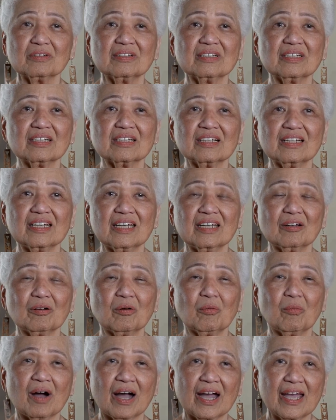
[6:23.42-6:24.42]
in
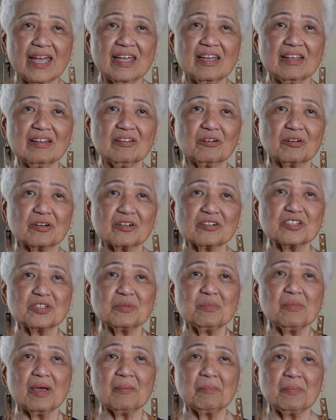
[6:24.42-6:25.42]
Hawaii, in order
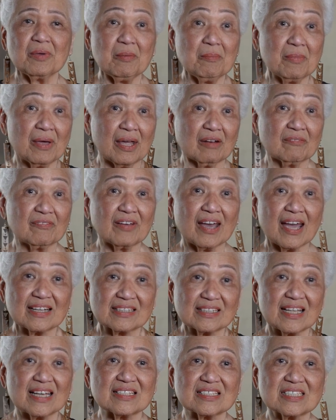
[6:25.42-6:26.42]
to be medevac,
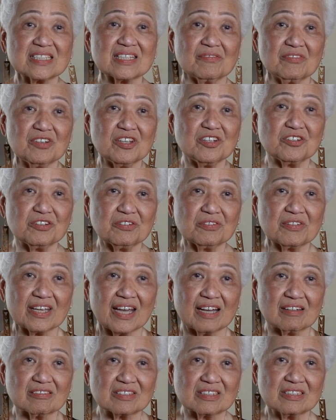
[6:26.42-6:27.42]
that's
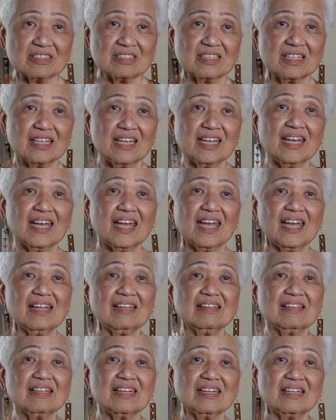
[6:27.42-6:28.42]
$72,000.
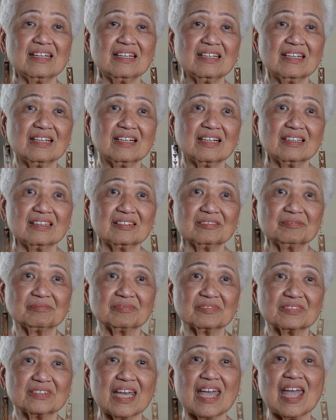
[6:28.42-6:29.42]
And then
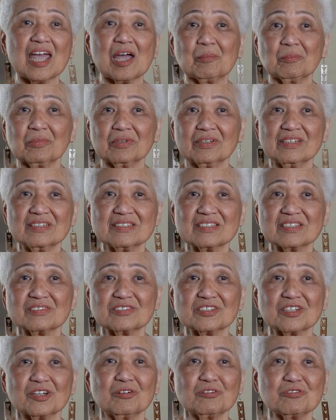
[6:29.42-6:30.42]
the ambulance
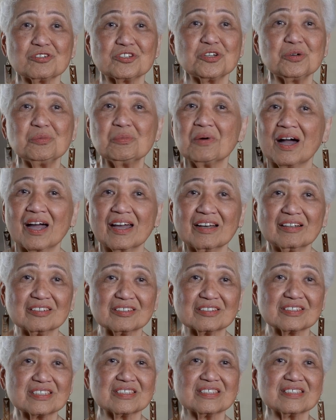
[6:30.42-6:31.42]
to go 2
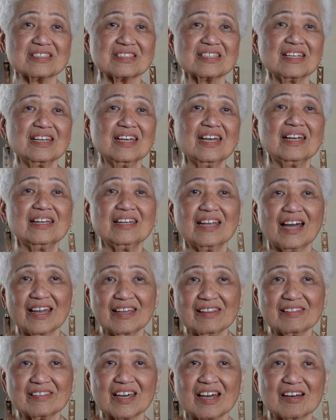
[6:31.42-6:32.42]
miles is
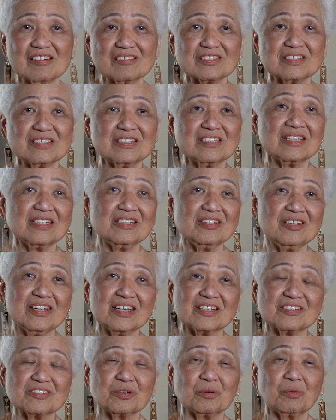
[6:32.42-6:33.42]
$9,000. Then you
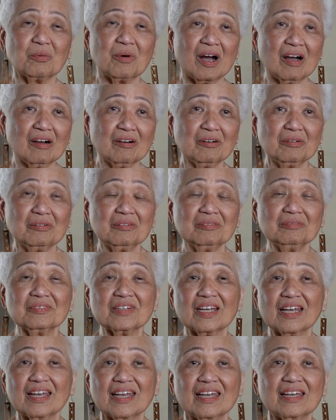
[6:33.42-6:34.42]
get to Oahu,
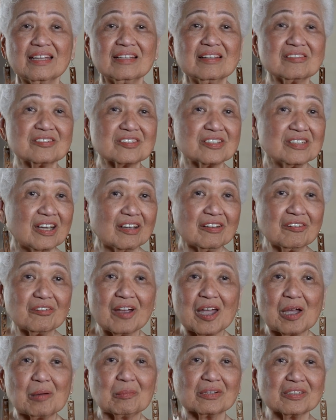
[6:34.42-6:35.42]
and there's another
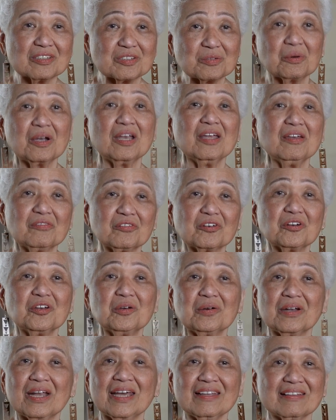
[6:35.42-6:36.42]
ambulance waiting for
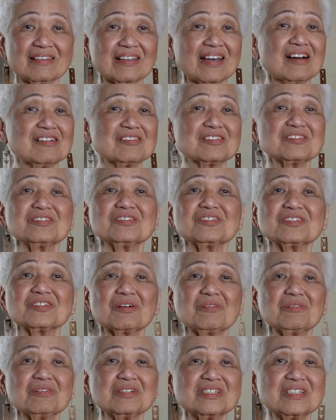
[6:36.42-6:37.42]
you at $8,000.
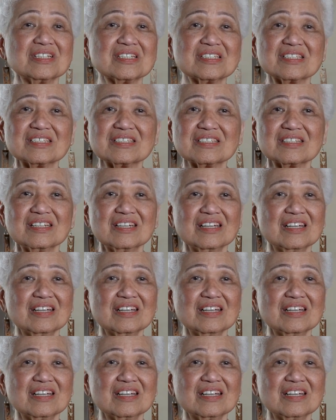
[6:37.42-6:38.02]
So it just